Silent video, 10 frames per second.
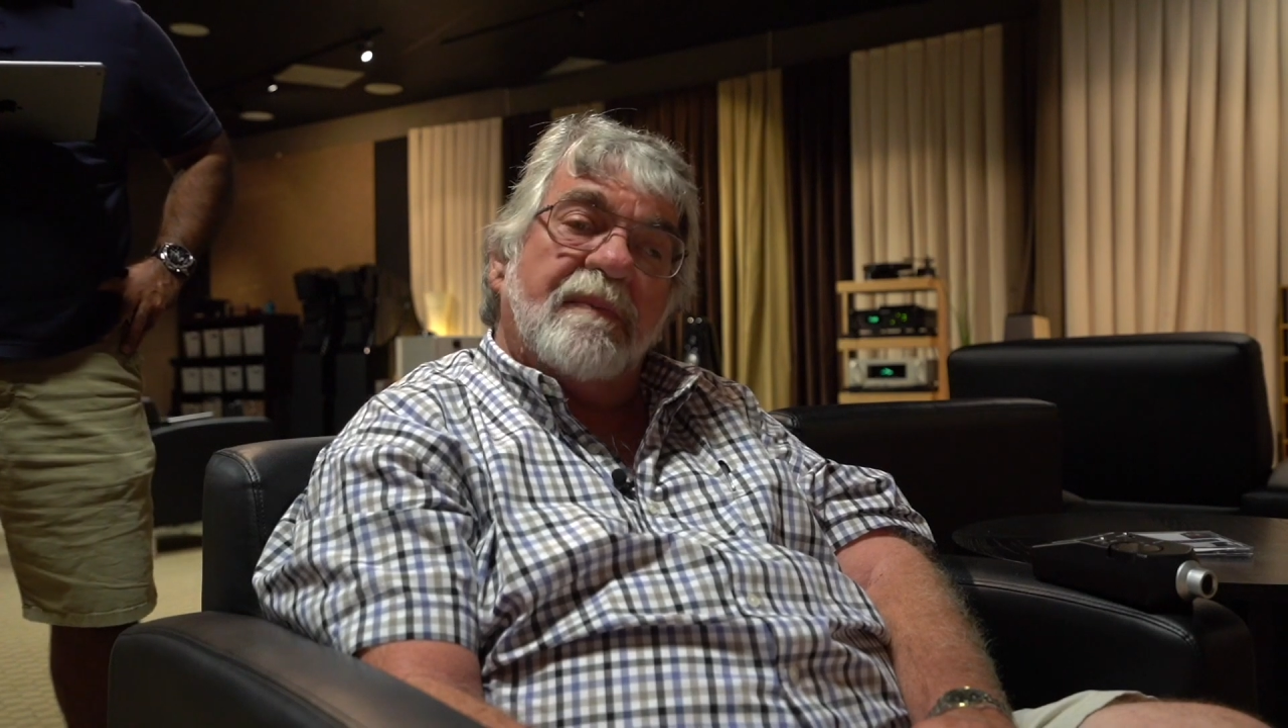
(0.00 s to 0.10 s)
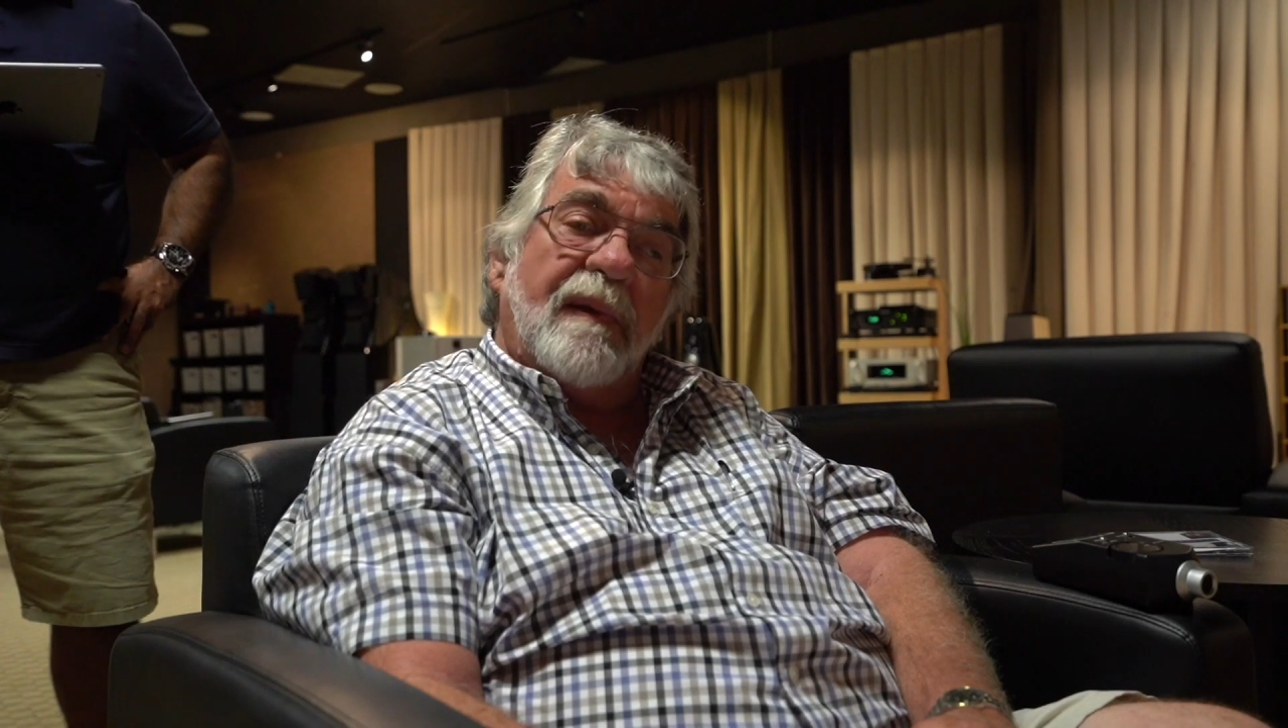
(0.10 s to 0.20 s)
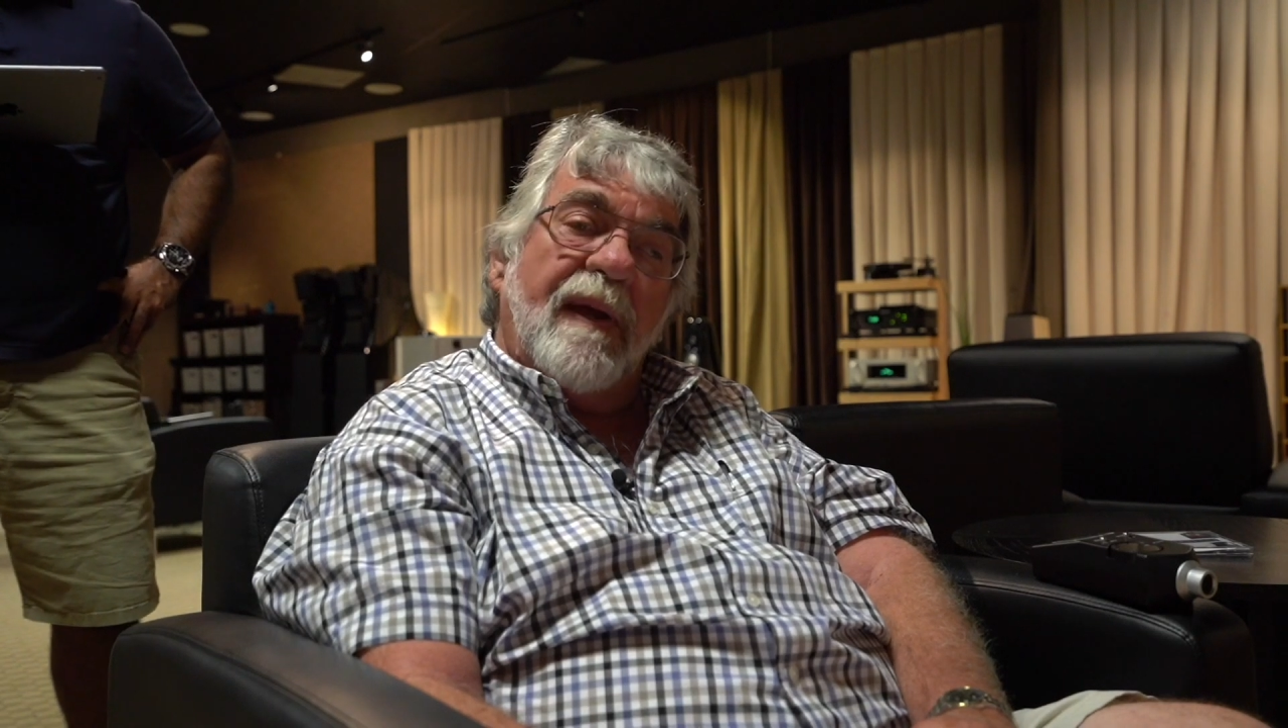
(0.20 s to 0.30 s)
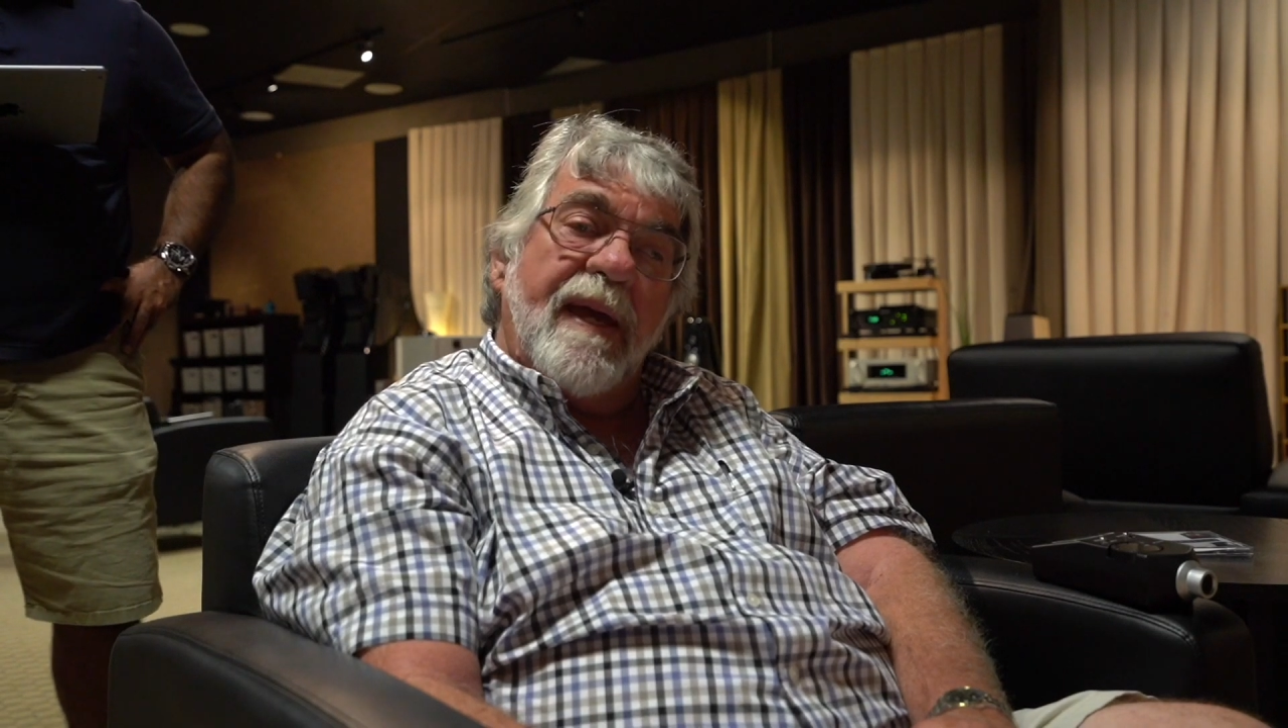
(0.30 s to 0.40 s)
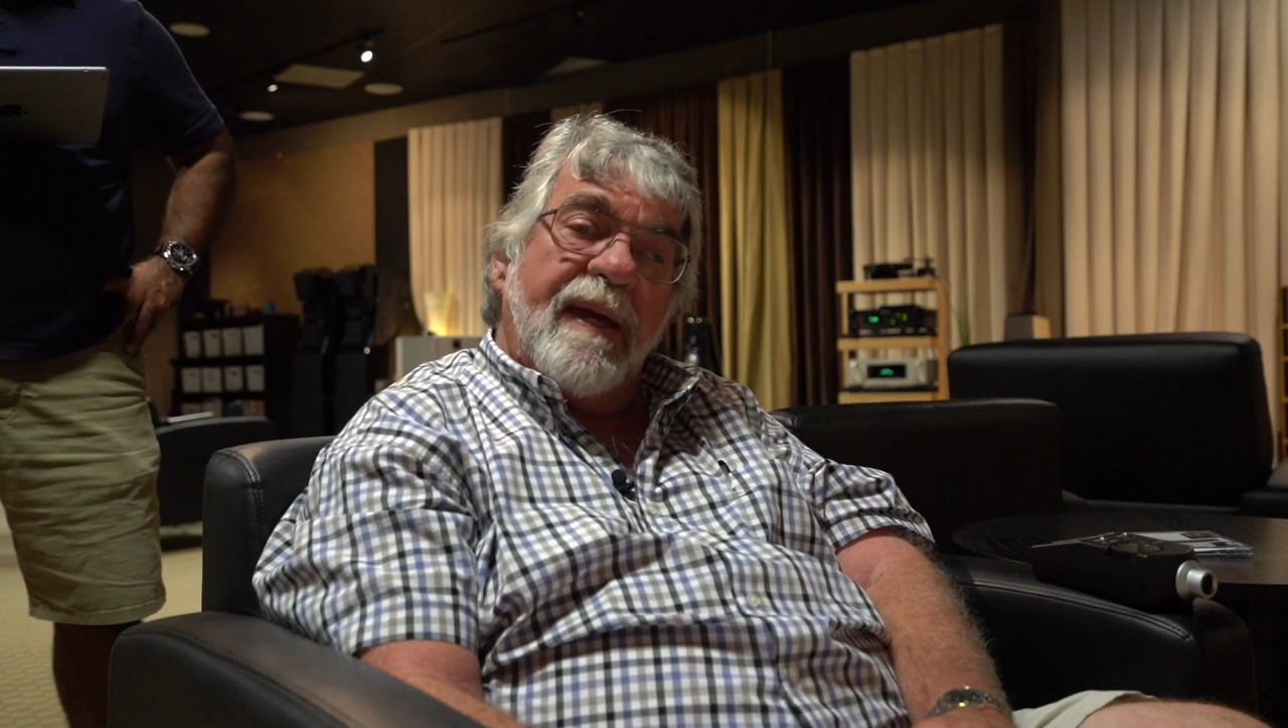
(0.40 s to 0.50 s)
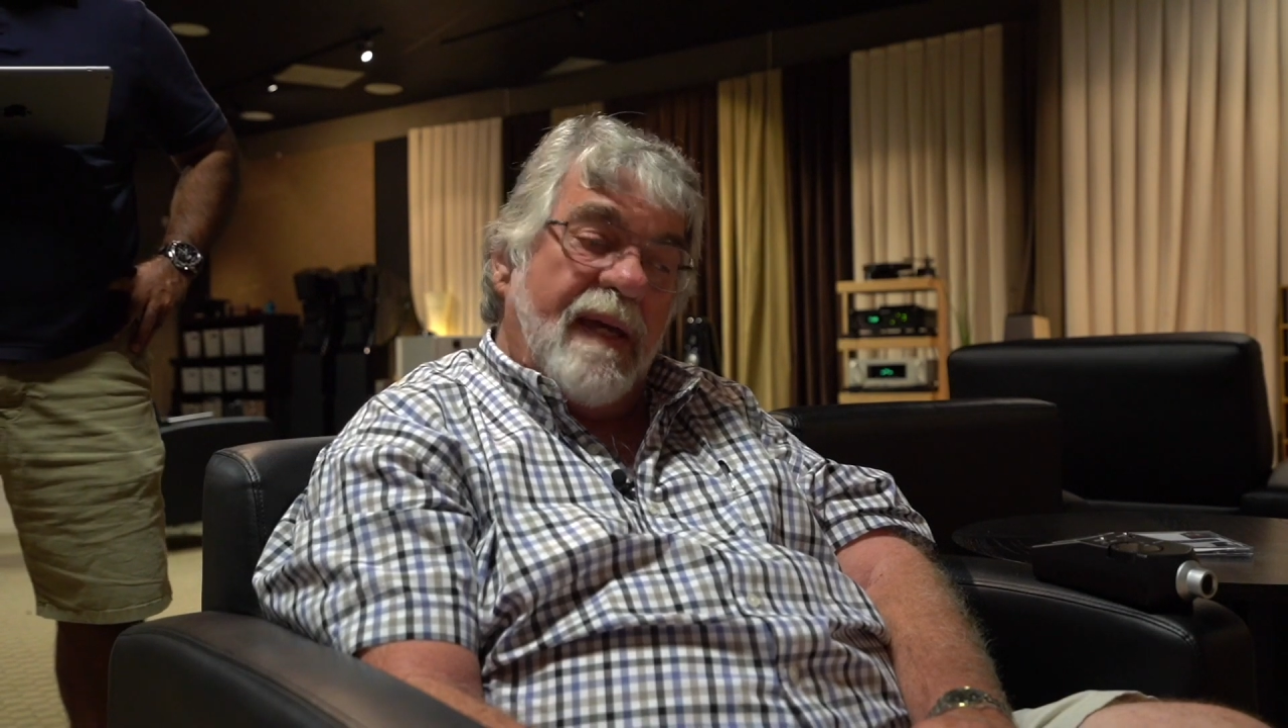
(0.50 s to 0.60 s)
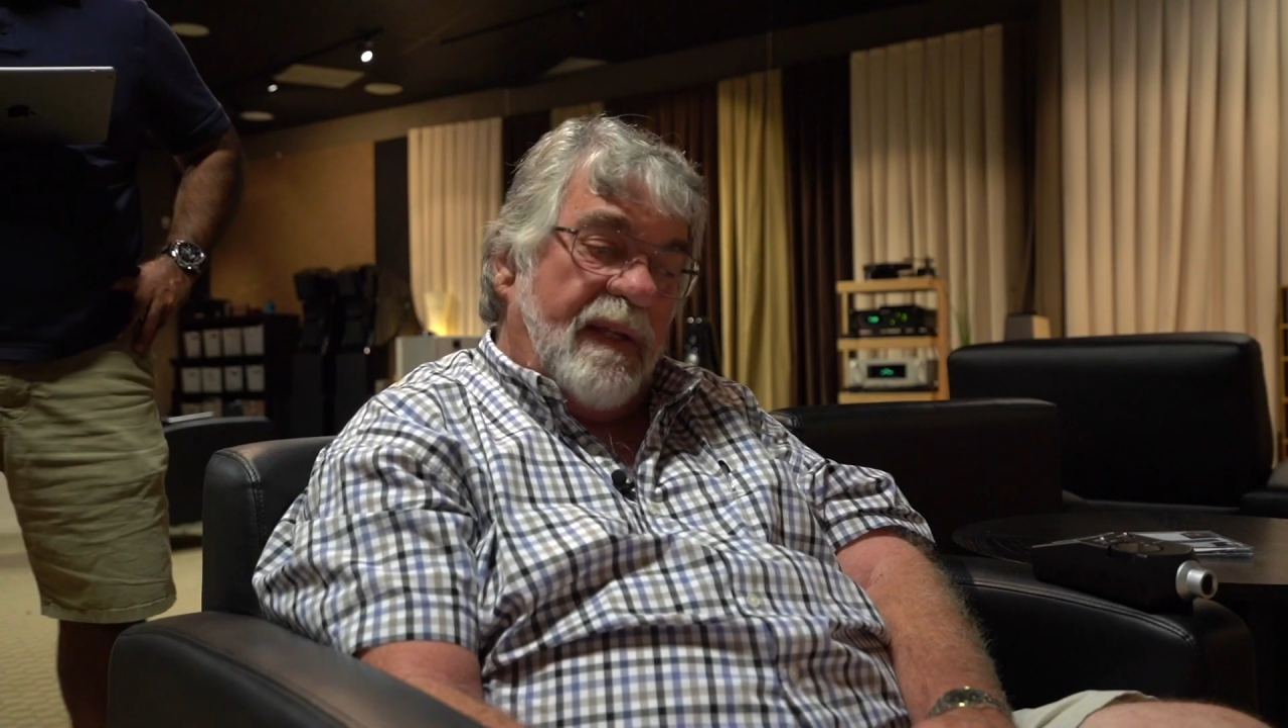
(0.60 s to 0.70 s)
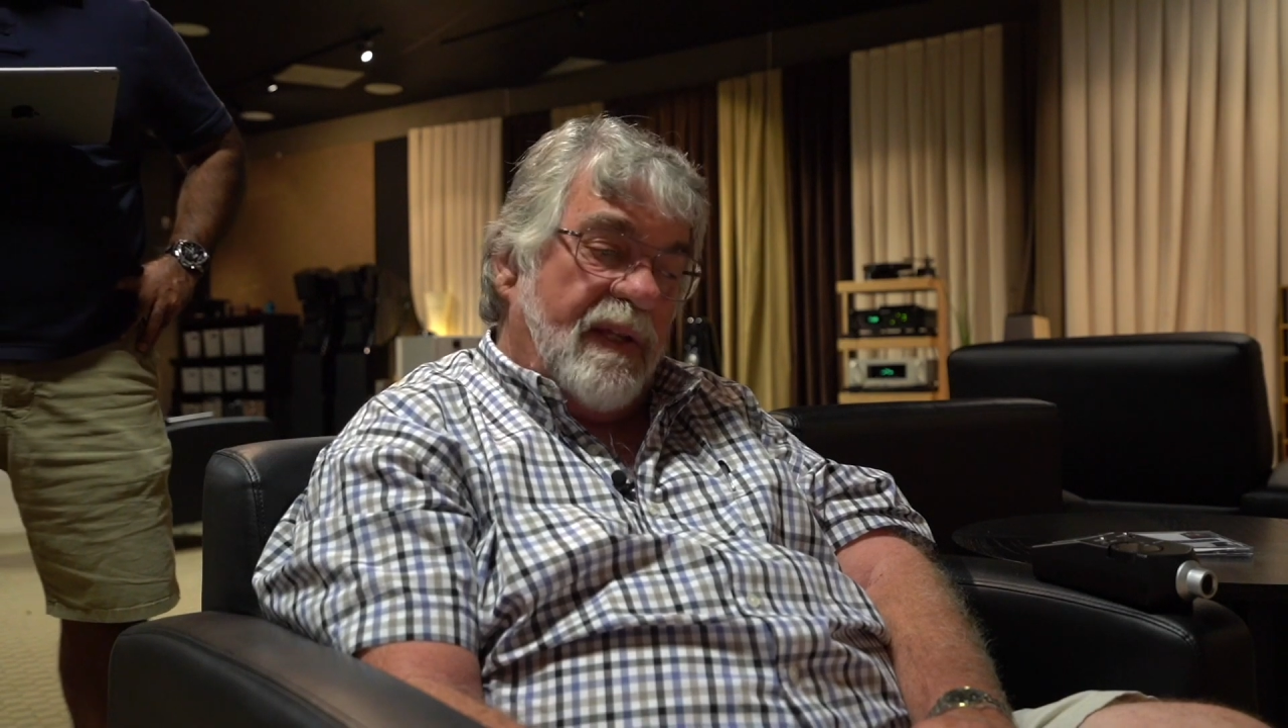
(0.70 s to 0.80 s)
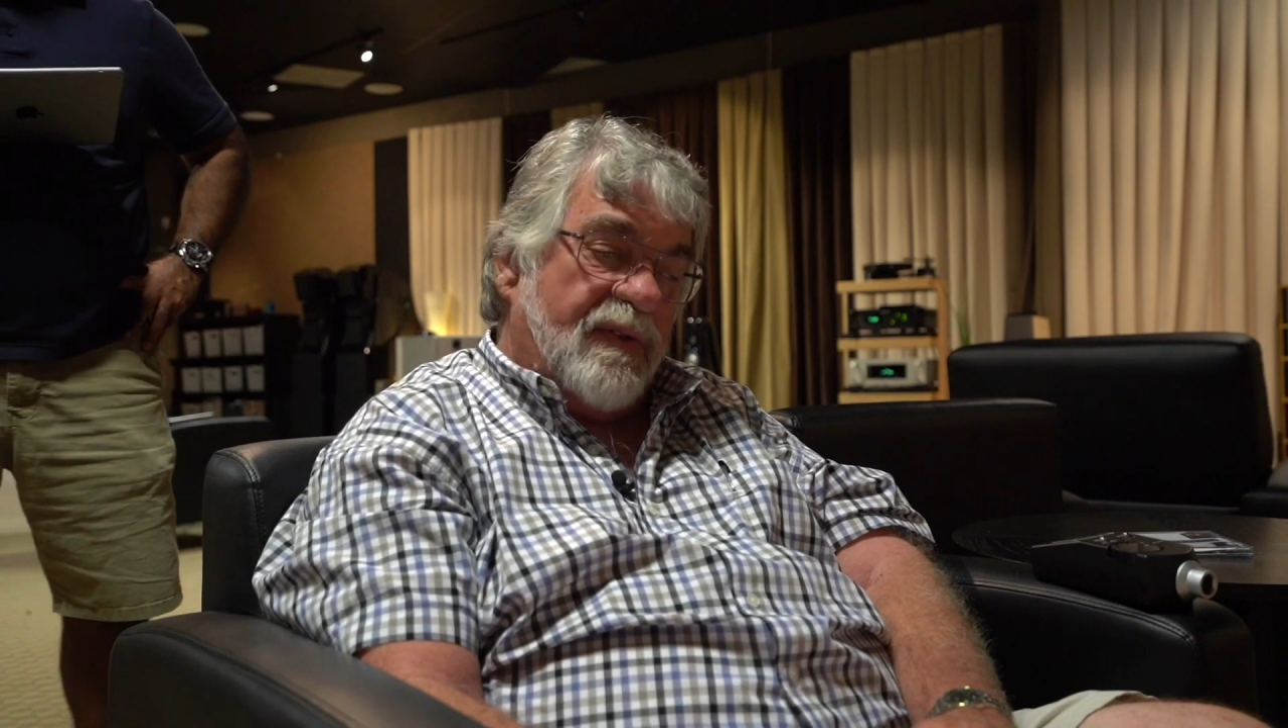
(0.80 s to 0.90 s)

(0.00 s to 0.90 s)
playing and